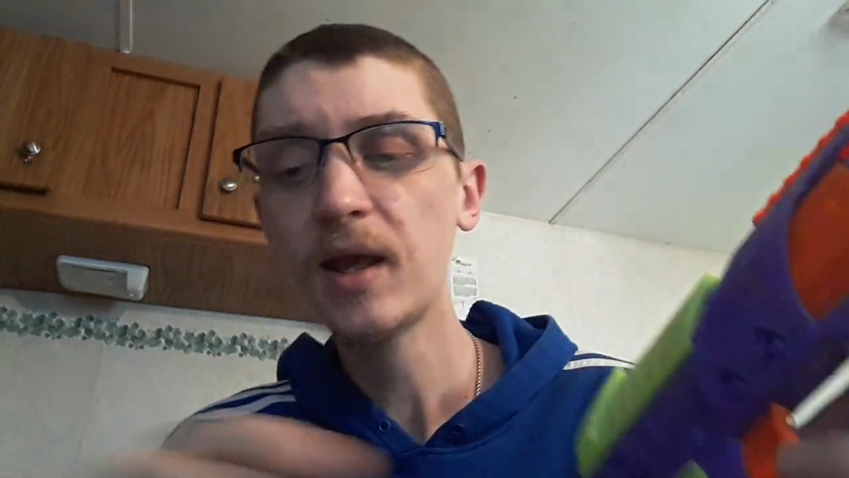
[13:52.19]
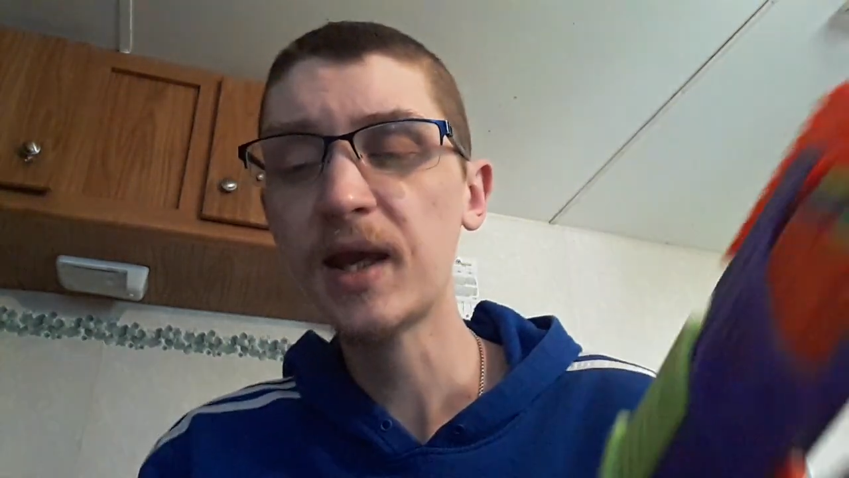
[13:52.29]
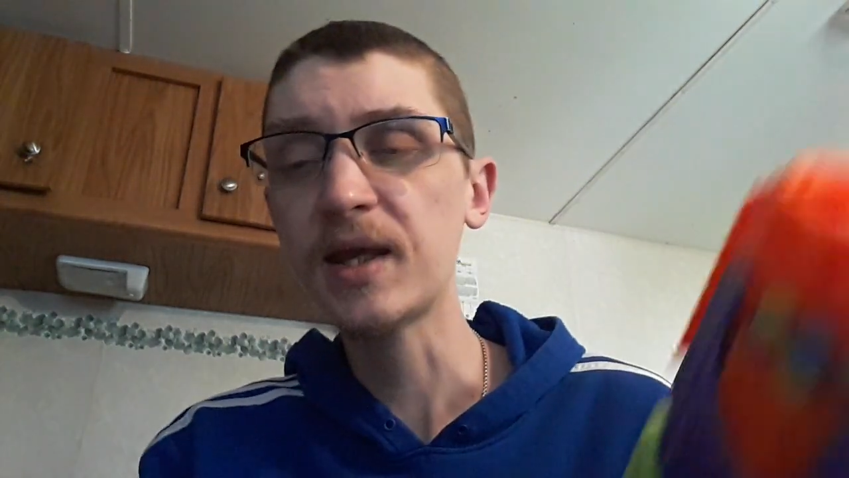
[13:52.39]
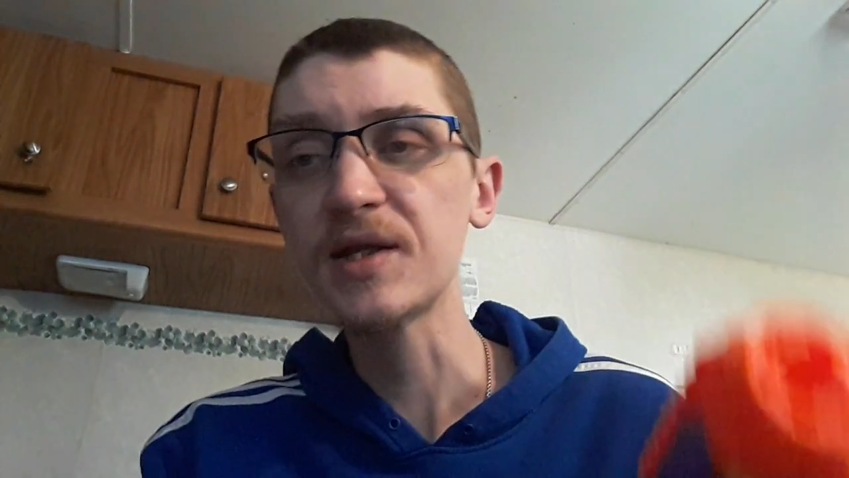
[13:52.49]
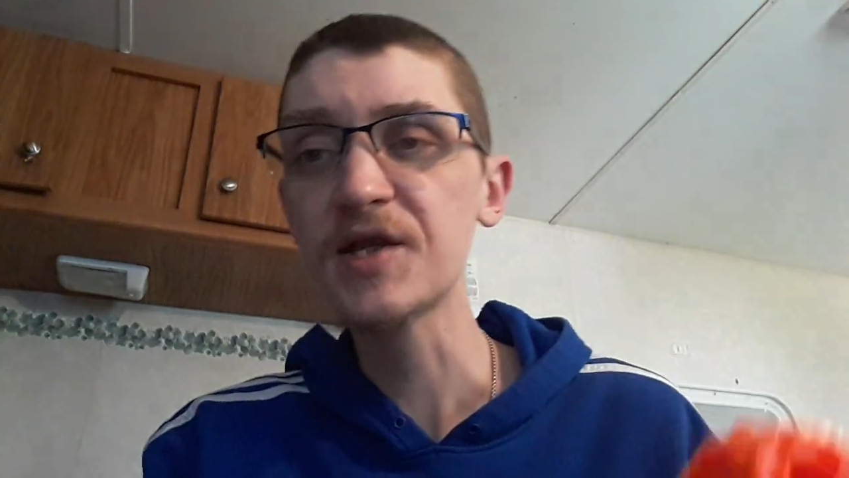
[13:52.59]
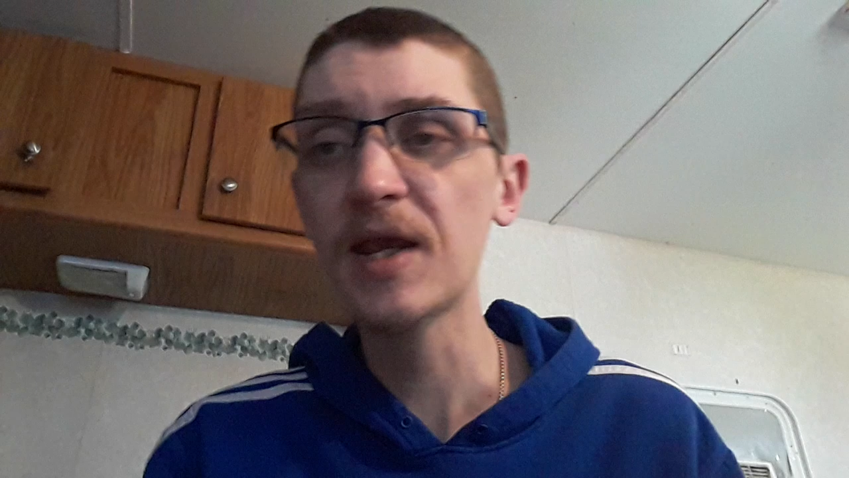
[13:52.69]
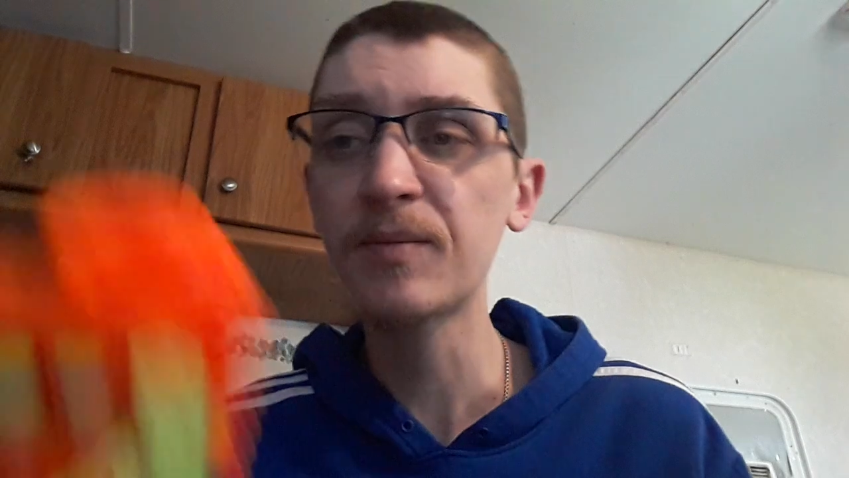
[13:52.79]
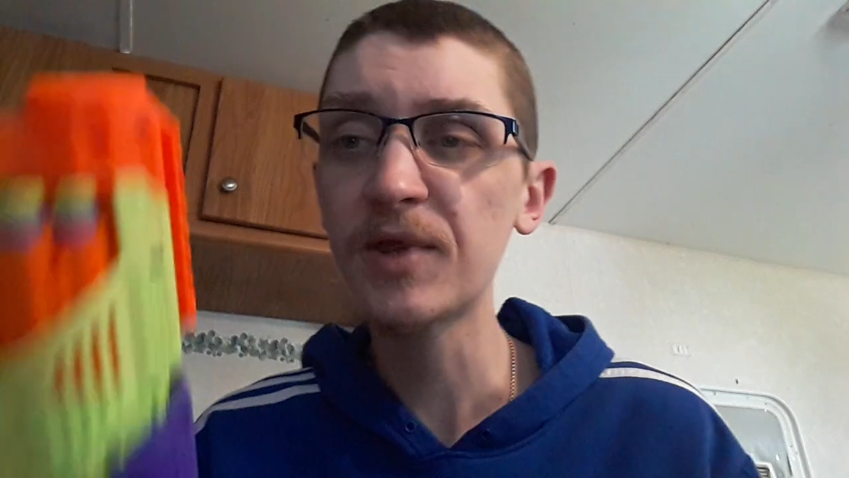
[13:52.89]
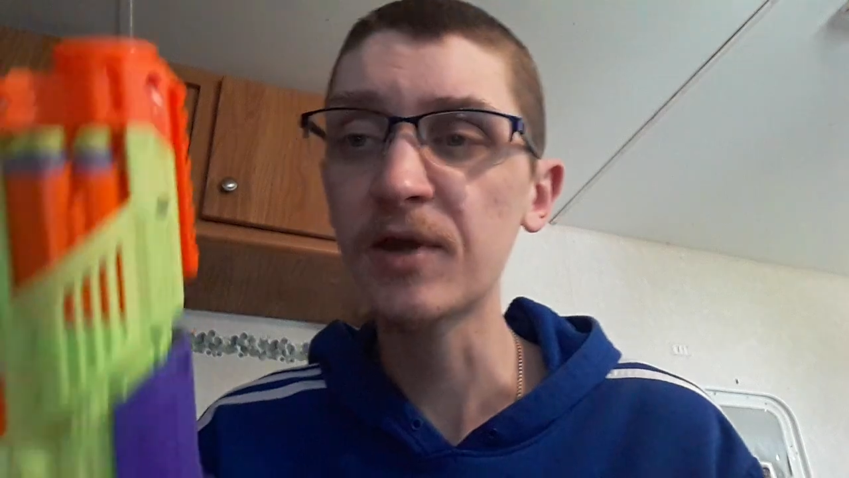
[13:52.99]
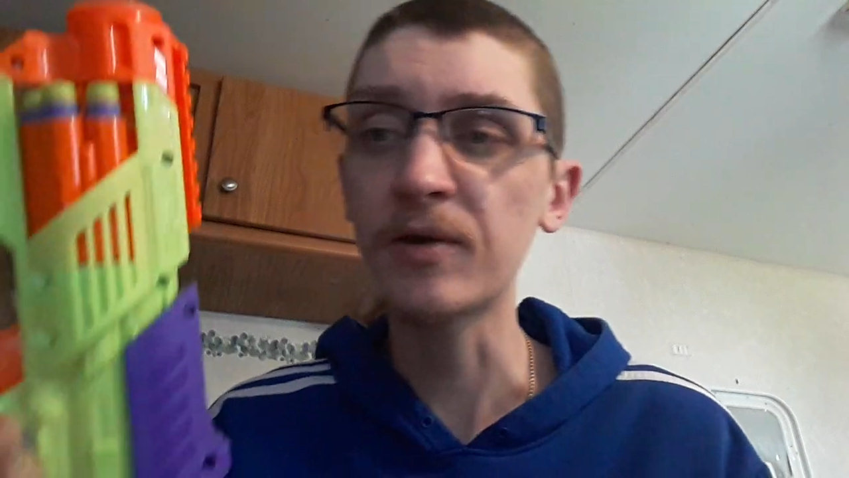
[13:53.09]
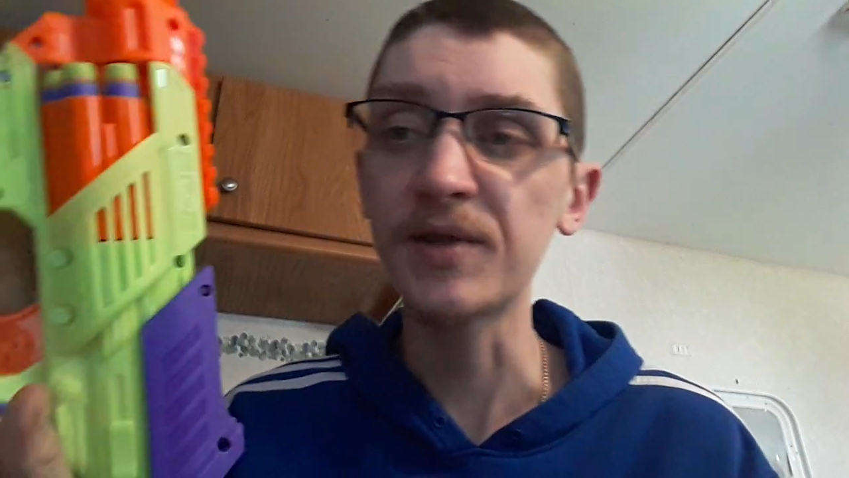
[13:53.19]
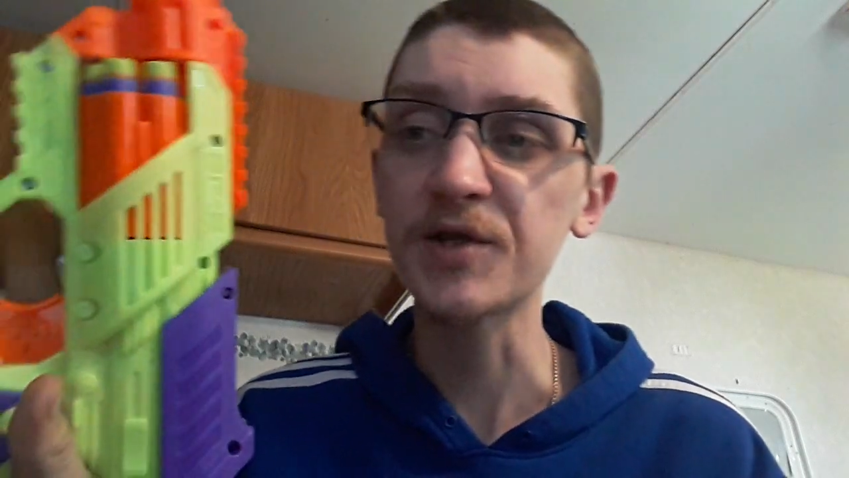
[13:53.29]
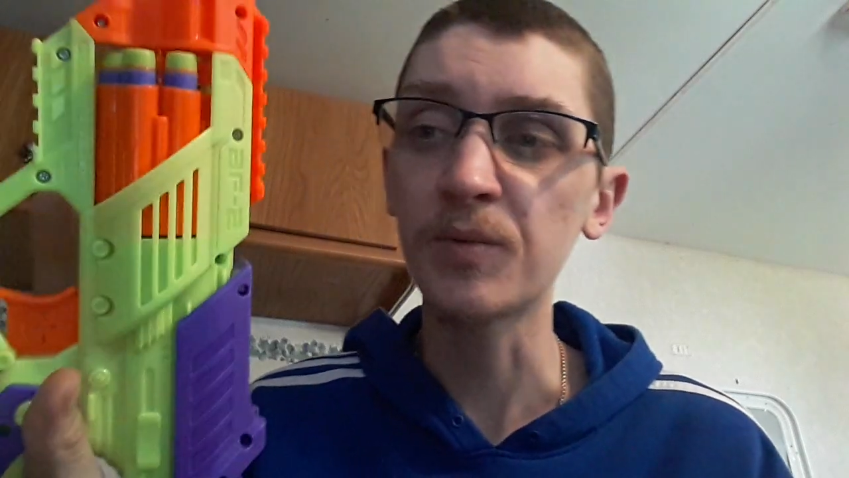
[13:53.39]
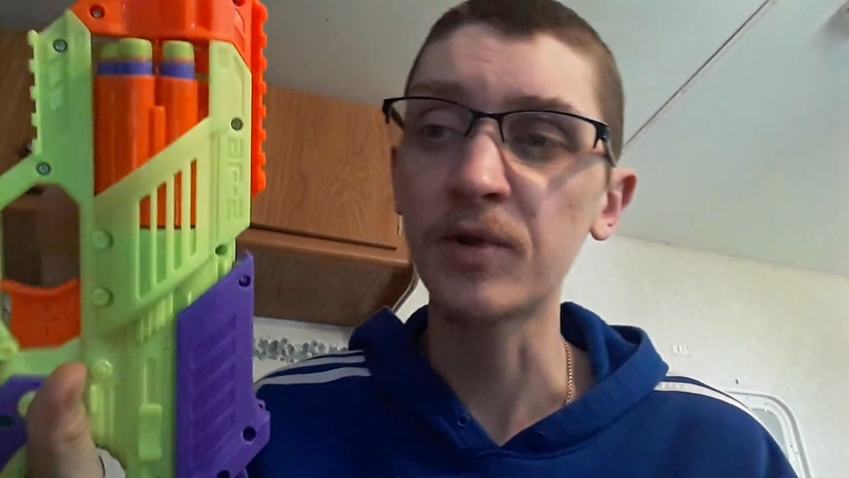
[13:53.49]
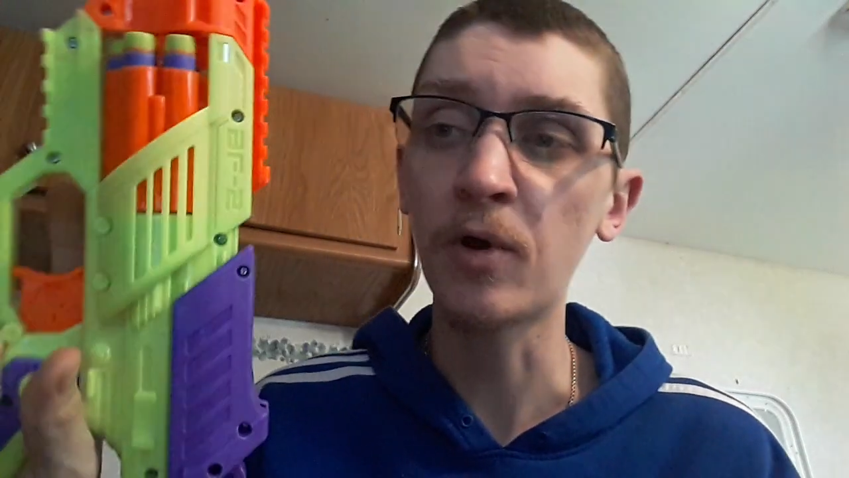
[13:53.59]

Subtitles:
and same thing on this one.